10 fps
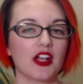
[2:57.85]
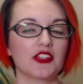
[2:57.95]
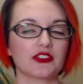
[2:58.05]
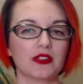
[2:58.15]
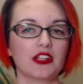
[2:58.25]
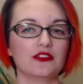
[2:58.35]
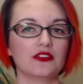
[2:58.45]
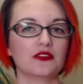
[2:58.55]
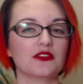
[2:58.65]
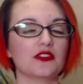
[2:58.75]
so it
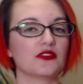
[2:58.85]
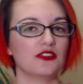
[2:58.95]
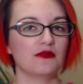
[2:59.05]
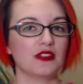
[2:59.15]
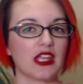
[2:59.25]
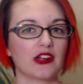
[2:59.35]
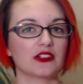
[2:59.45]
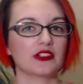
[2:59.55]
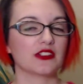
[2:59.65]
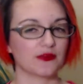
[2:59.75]
introduces new
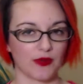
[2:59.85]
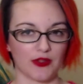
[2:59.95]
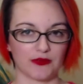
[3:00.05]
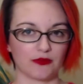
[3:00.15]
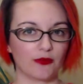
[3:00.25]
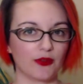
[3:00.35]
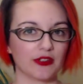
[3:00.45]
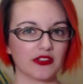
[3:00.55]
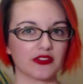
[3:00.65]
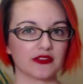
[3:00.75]
encounters as well as
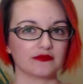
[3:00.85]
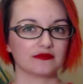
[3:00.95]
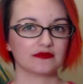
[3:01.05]
rewards.